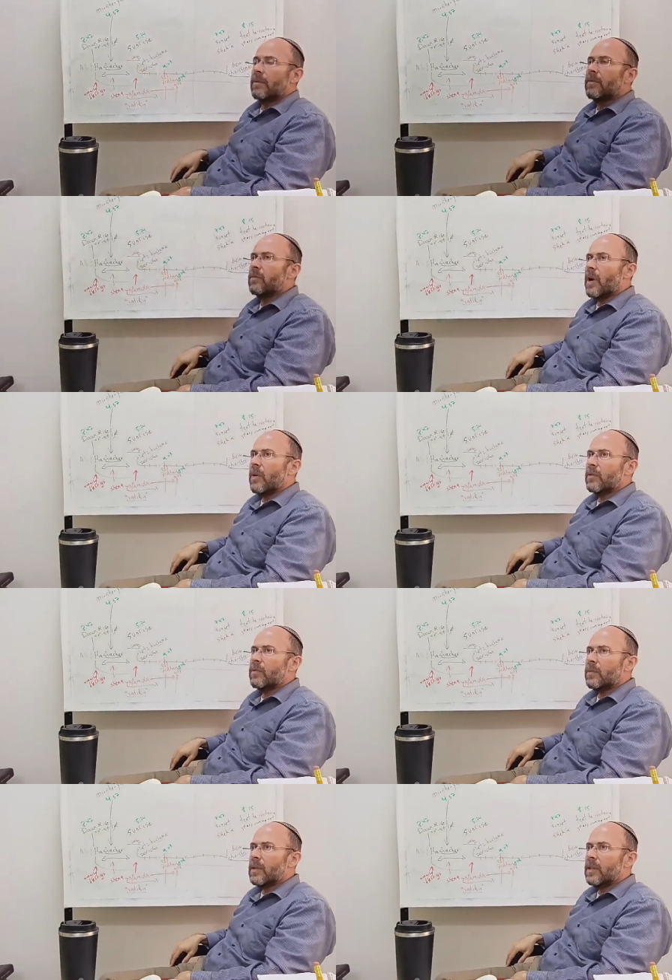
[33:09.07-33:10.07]
3 hours
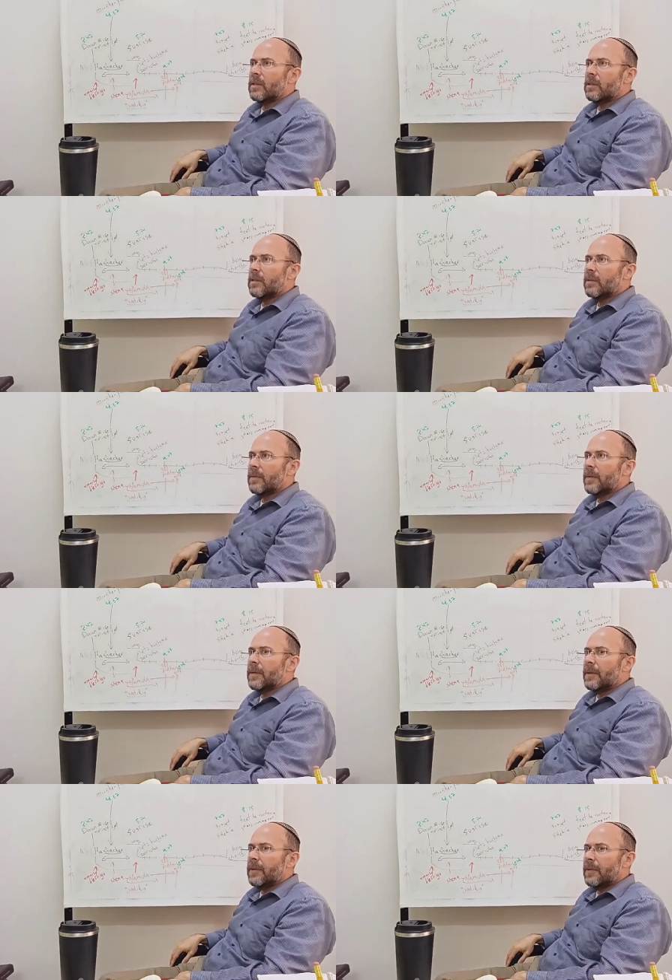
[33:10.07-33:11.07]
from the nets.
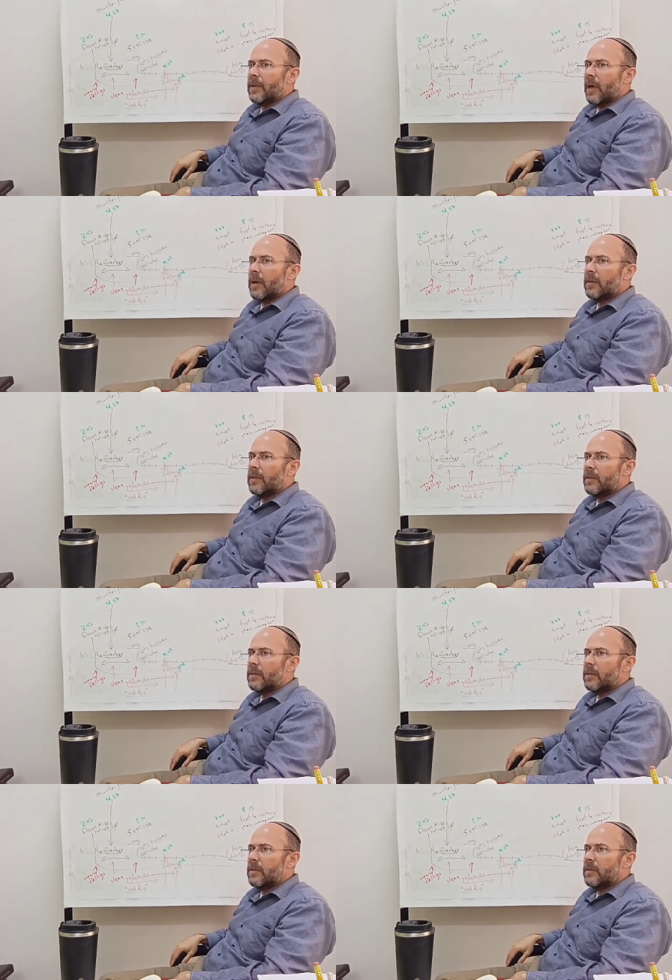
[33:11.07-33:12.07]
Yeah.
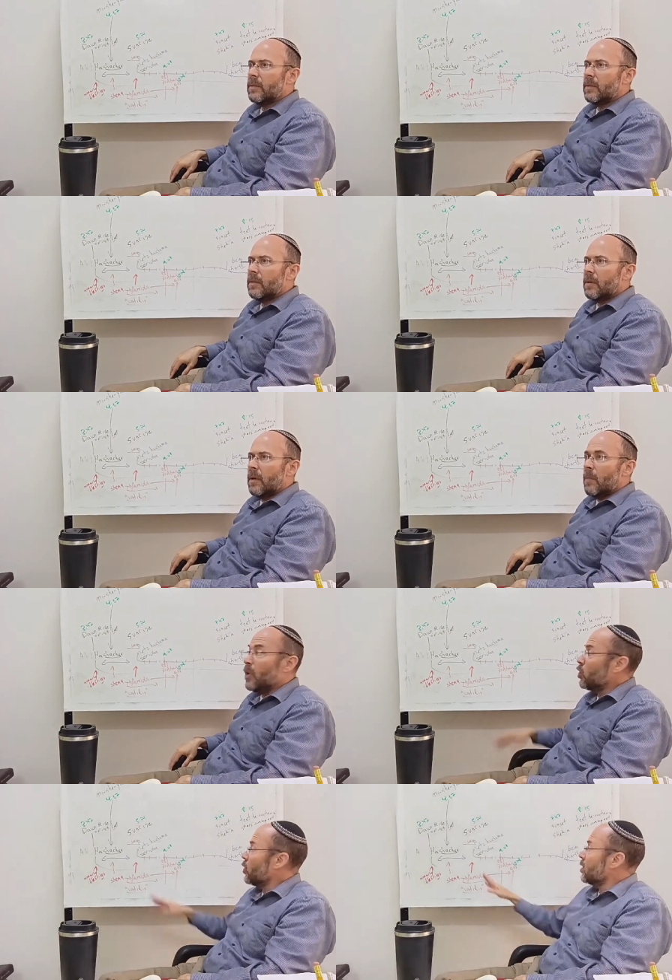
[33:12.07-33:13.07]

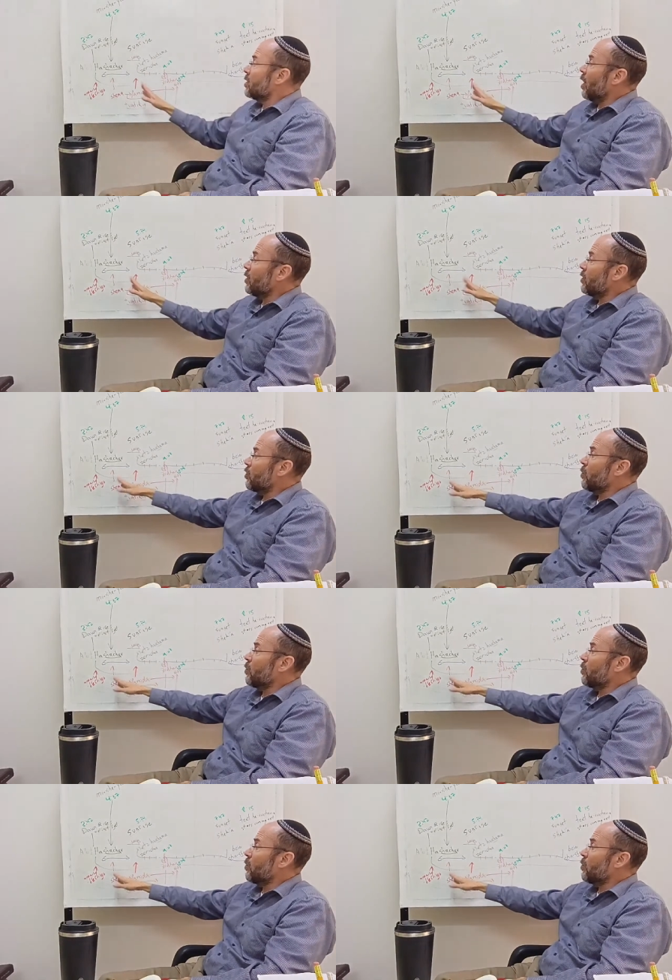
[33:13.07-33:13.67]
But you can start the